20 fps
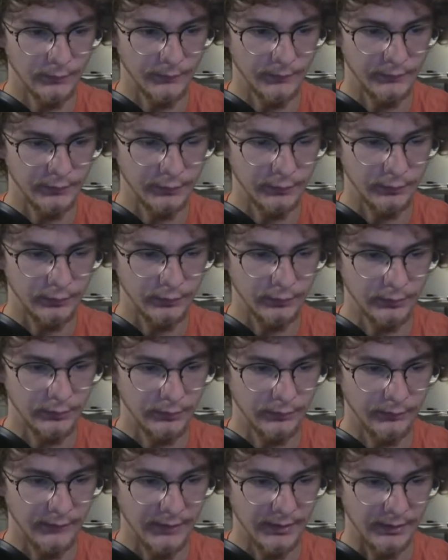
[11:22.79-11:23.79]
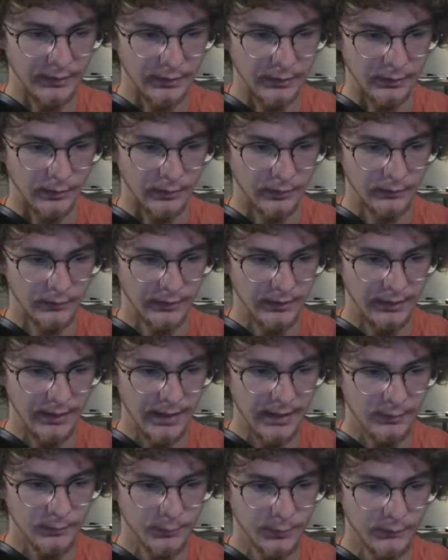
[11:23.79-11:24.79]
this little thing here. Hit
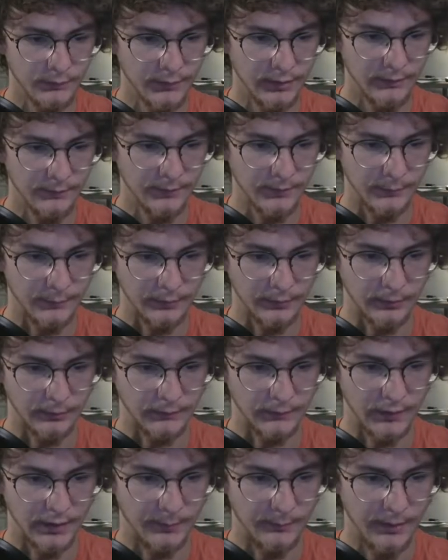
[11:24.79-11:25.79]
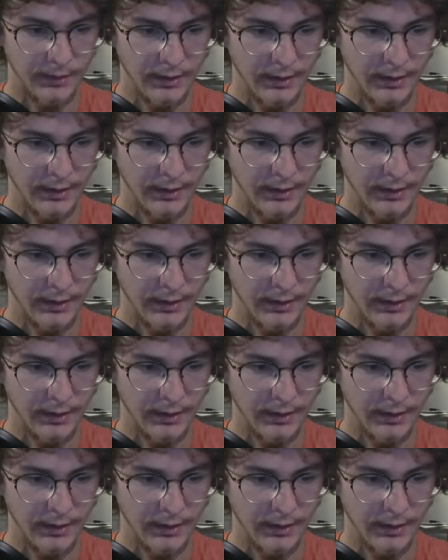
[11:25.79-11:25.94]
add or remove keyframe at current time.